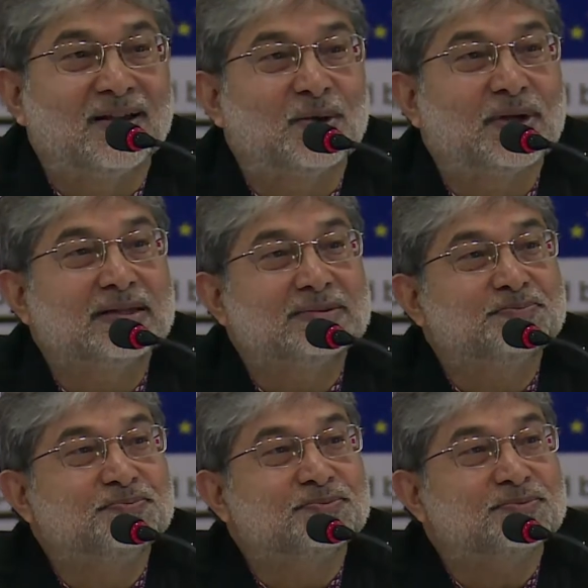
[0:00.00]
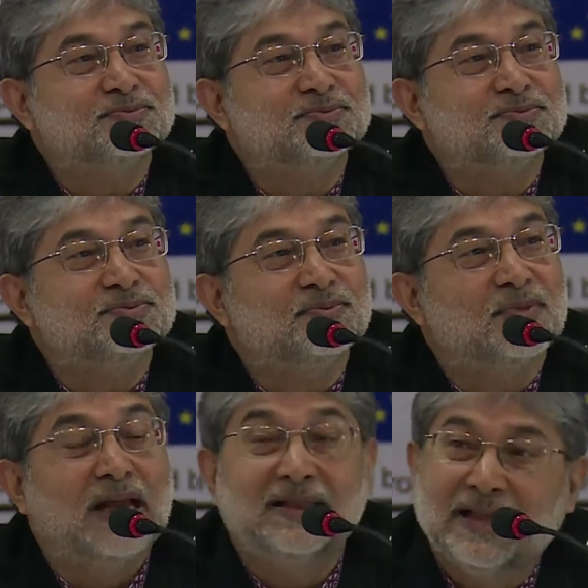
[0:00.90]
Okay.
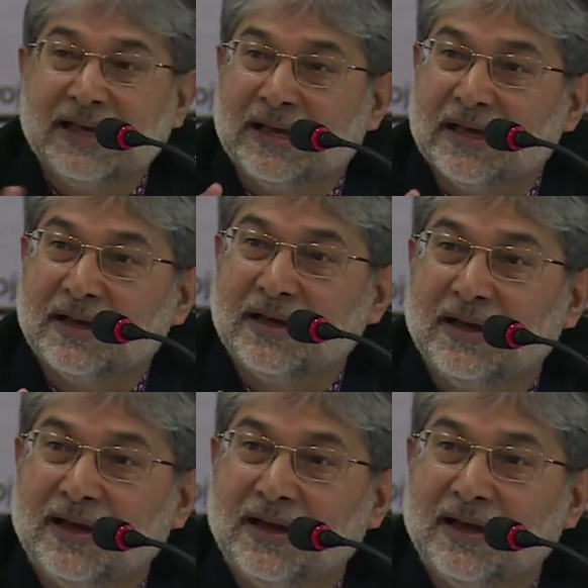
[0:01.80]
And there,